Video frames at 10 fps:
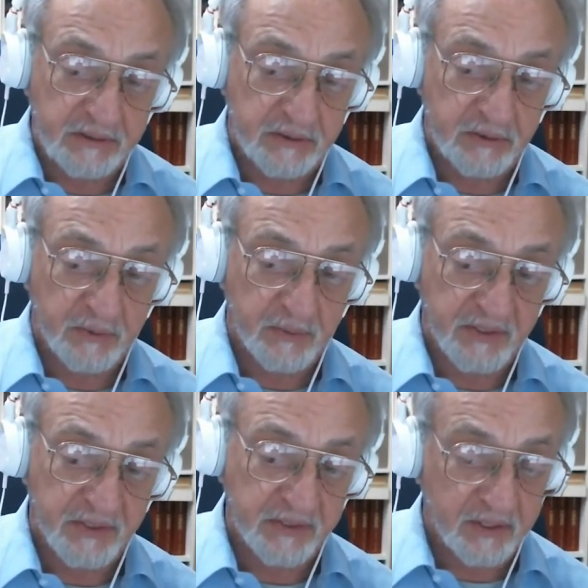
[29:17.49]
so
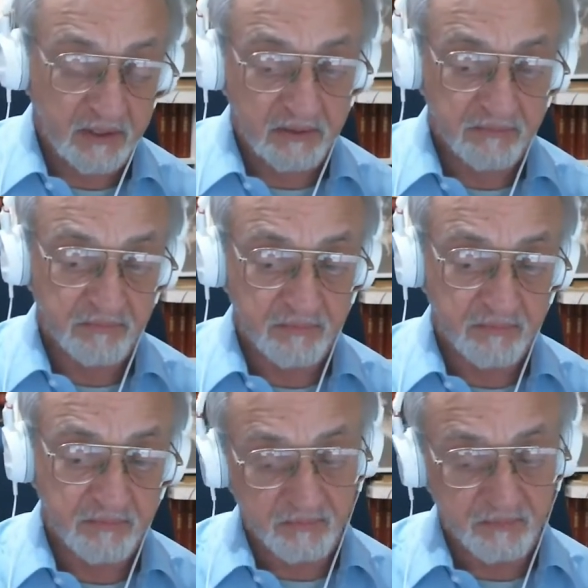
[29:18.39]
I think that kind of
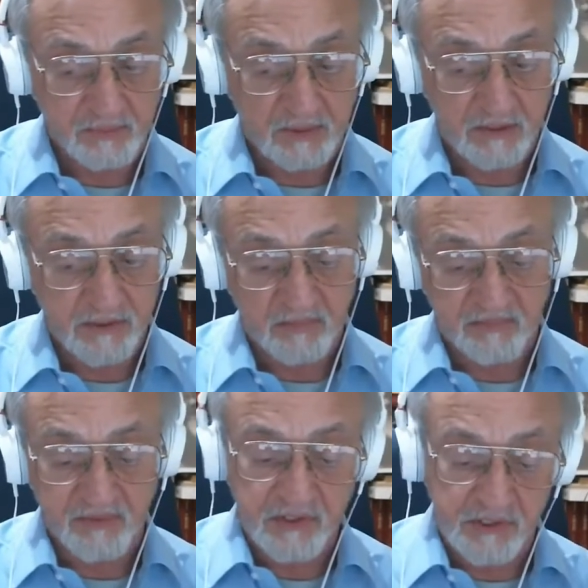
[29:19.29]

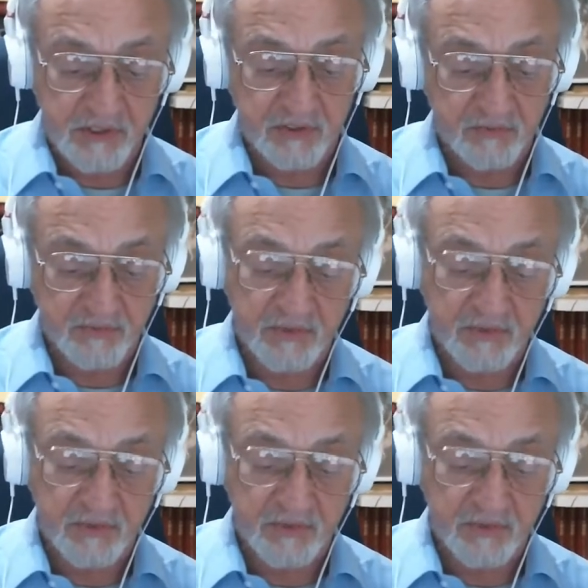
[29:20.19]
concept fits